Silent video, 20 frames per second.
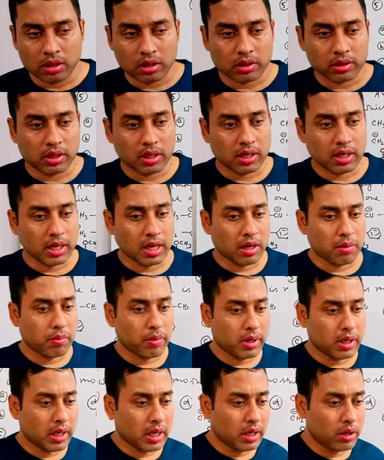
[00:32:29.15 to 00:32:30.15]
The
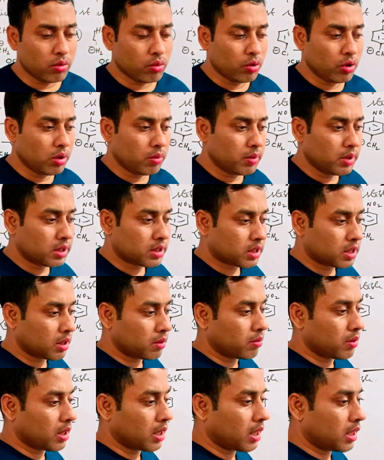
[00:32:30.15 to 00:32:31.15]
carbanion will be
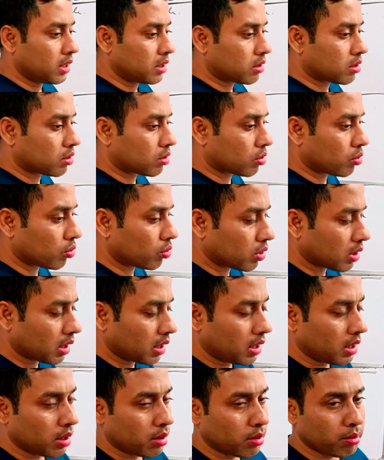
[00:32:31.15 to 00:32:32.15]
stabilized through
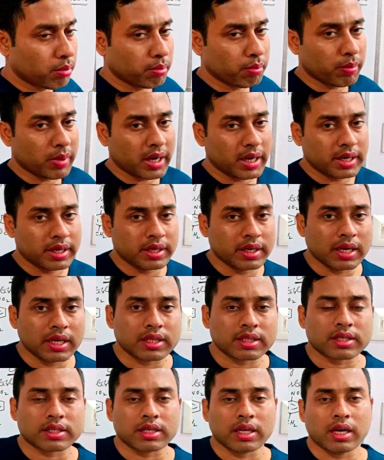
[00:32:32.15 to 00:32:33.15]
the
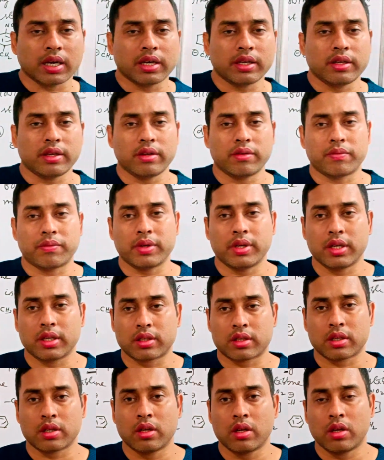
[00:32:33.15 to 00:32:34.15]
minus I
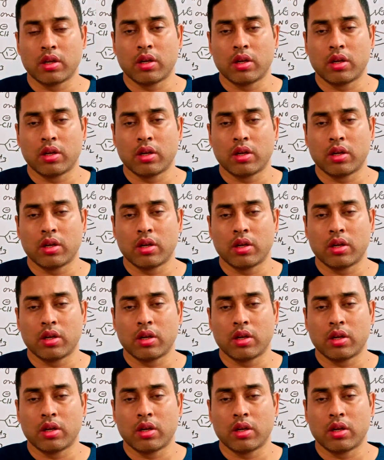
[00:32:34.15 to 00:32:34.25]
effect